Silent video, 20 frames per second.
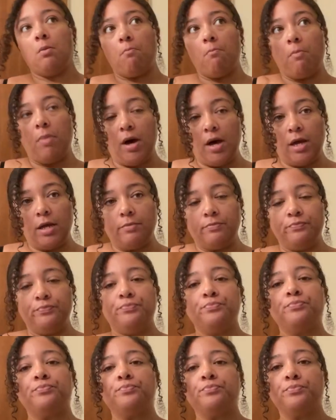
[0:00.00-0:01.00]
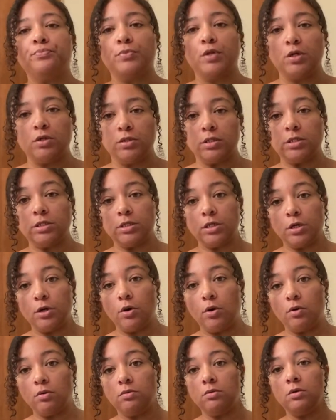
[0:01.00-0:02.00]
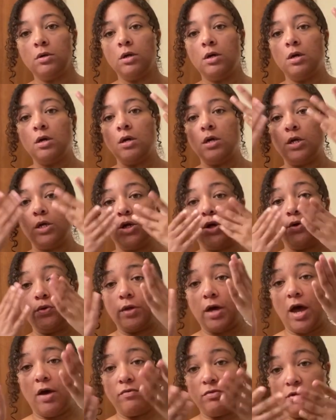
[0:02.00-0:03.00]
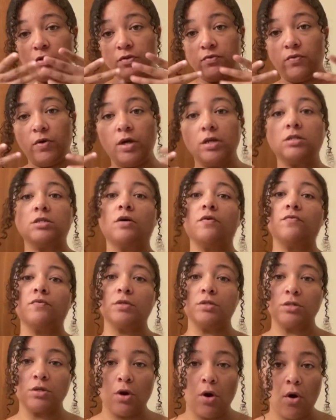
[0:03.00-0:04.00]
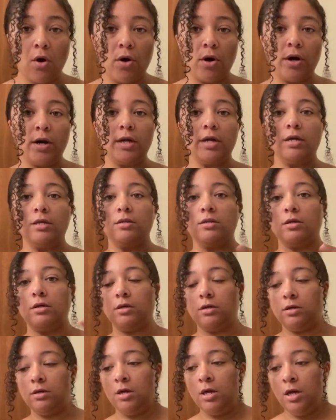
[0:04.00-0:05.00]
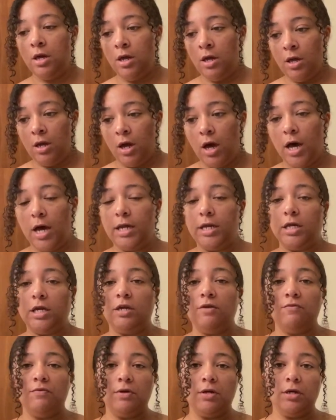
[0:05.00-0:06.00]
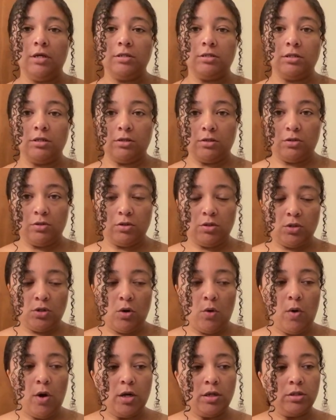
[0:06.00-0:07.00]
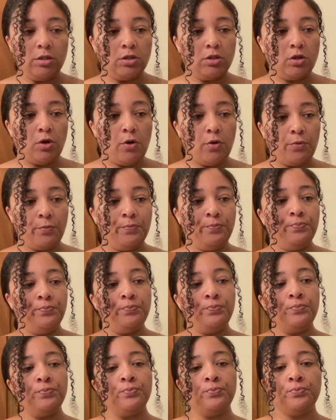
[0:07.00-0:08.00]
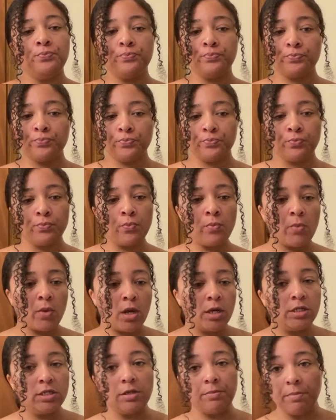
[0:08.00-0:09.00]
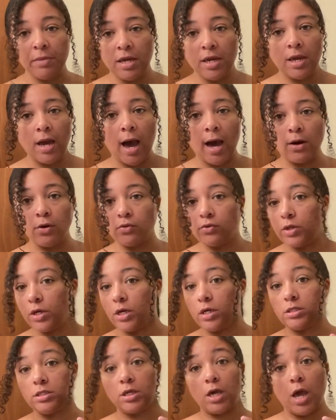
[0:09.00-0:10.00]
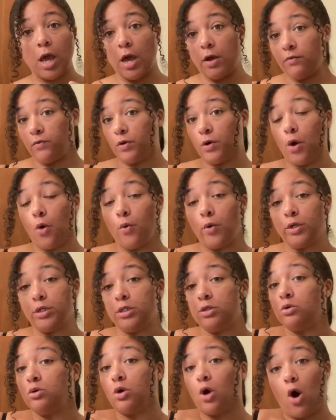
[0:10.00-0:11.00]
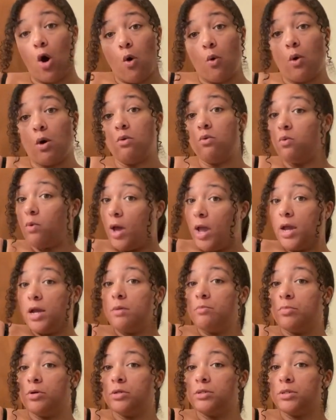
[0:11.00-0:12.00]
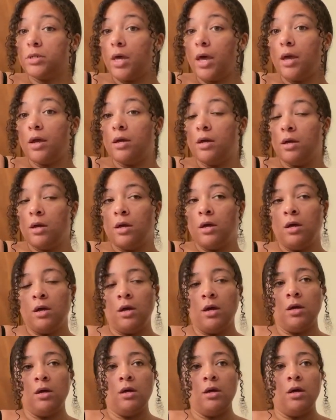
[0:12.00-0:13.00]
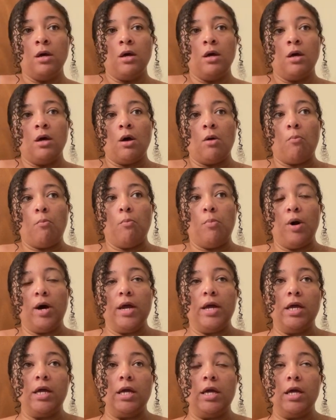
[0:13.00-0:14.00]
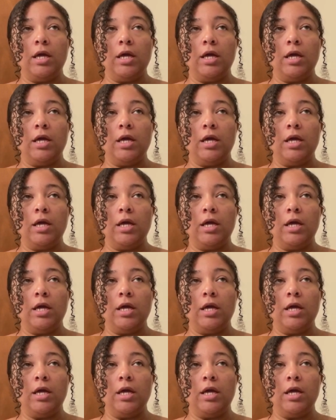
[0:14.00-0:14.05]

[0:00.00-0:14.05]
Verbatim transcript: but there's still you know, the after effects of the scarring and the unevenness and so on. So to me, I don't think it's ever going to go away per se, but